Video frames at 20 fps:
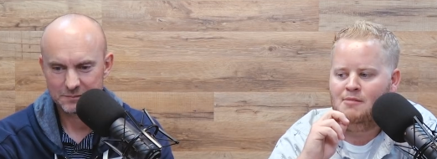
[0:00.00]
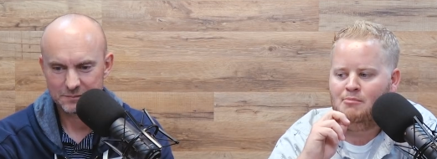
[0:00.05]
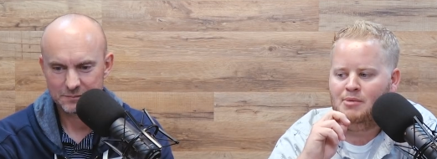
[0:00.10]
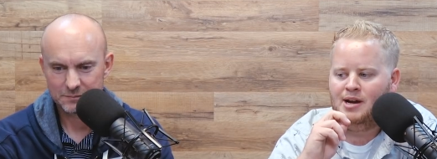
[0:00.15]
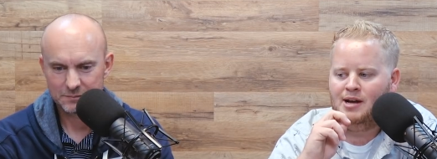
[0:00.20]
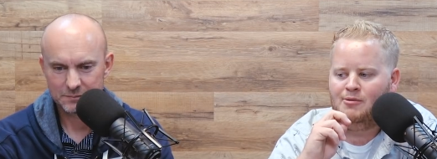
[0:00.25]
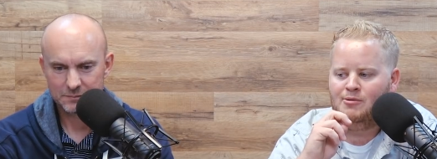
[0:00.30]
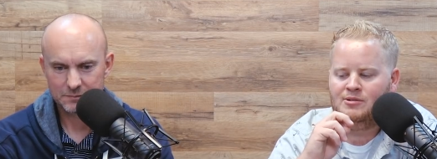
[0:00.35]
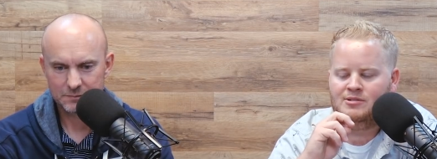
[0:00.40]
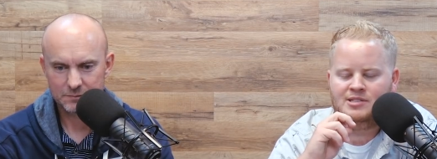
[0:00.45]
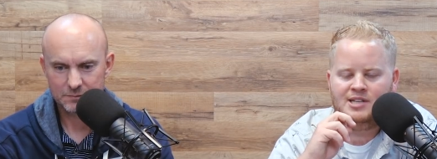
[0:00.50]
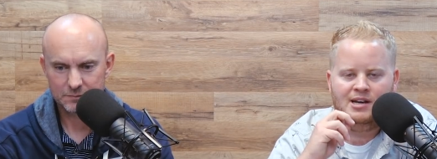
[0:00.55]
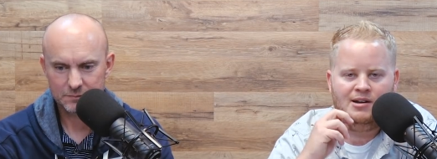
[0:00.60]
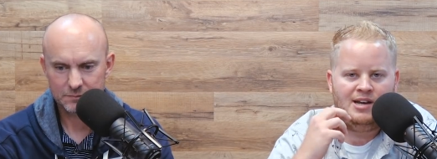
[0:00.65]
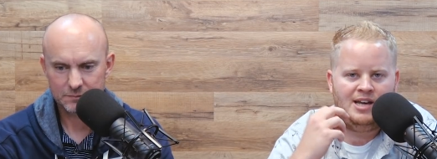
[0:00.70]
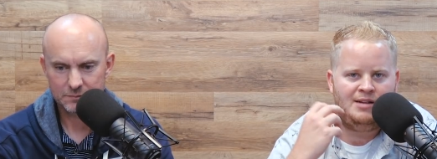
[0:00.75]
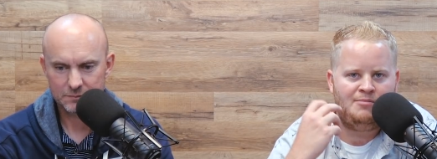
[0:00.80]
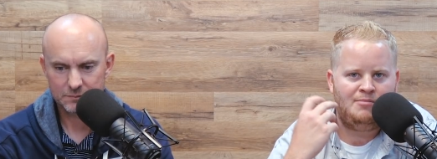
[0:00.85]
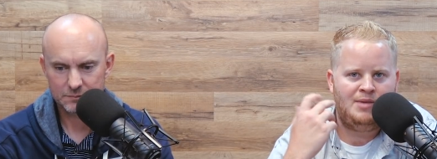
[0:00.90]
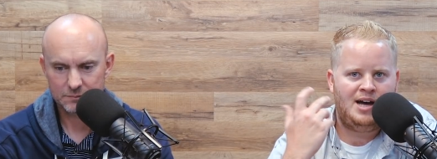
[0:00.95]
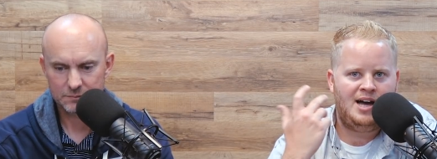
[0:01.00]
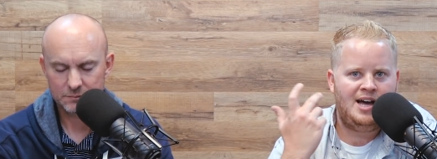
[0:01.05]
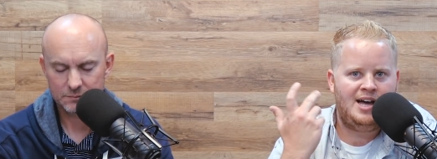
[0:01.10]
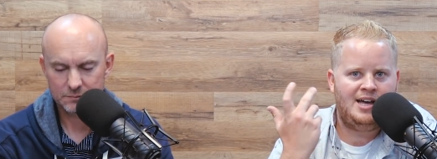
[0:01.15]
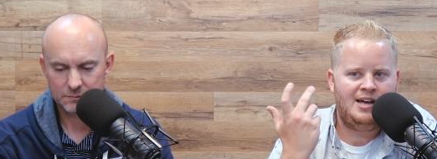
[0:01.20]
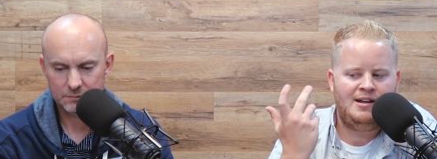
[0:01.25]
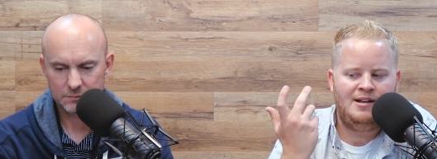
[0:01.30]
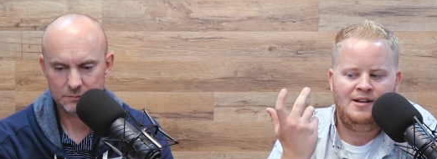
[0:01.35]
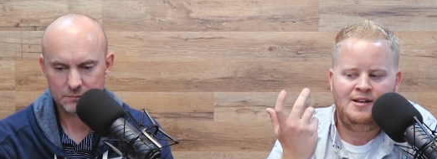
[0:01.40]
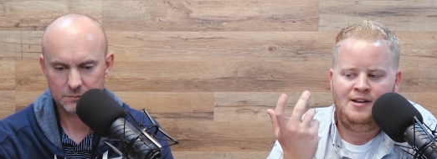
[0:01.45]
Speaker 1: But I will say, in
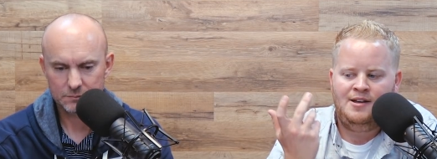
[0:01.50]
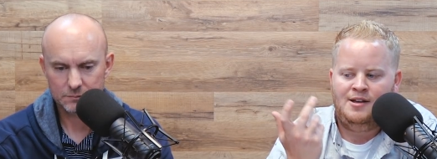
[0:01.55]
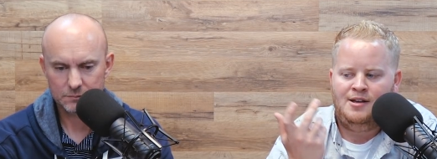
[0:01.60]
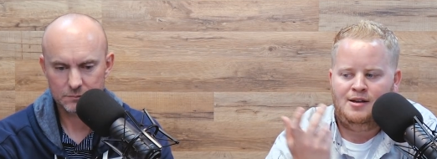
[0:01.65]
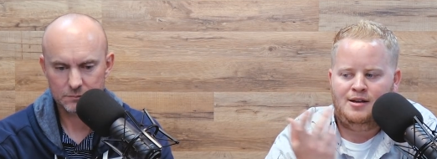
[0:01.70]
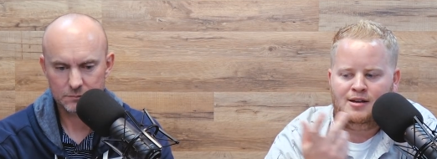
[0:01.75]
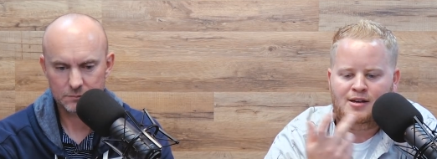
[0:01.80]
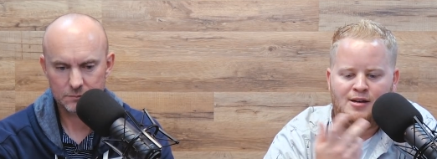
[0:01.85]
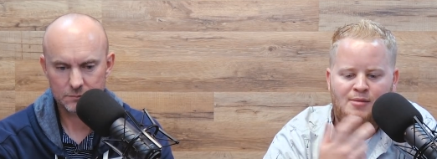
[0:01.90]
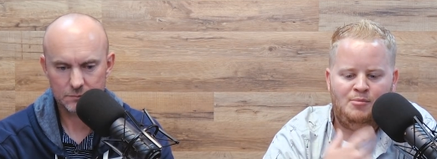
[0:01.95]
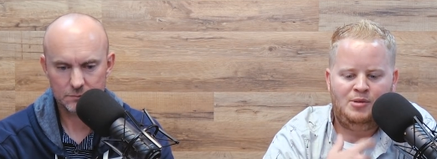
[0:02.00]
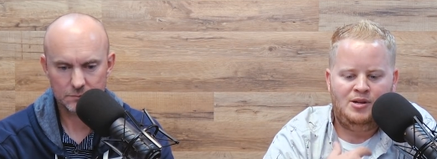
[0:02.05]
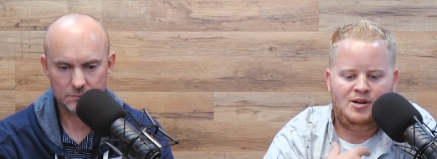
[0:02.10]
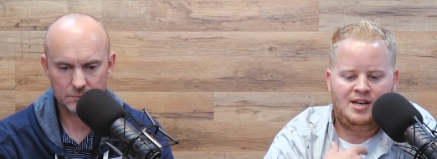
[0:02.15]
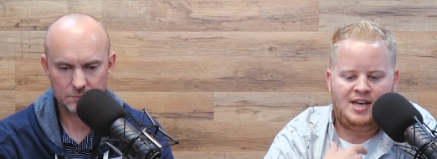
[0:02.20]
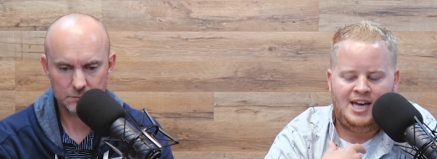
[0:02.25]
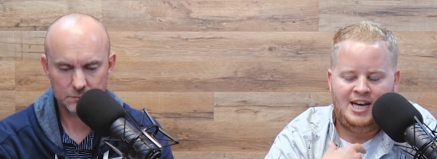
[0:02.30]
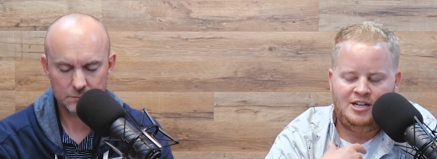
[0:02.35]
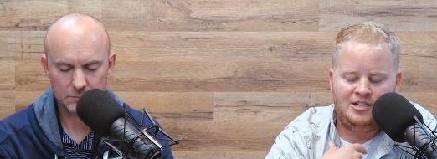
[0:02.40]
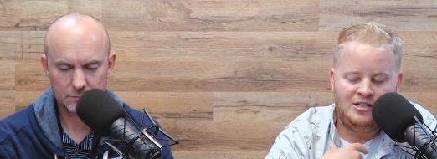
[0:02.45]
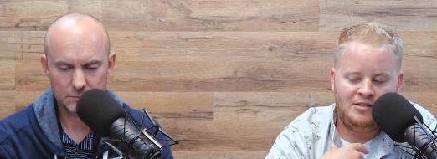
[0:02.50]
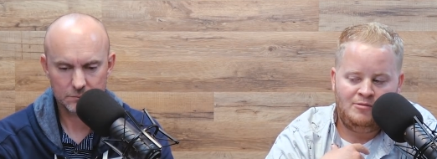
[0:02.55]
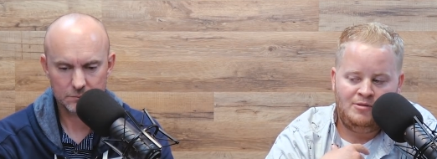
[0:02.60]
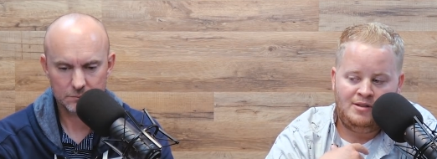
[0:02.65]
my communication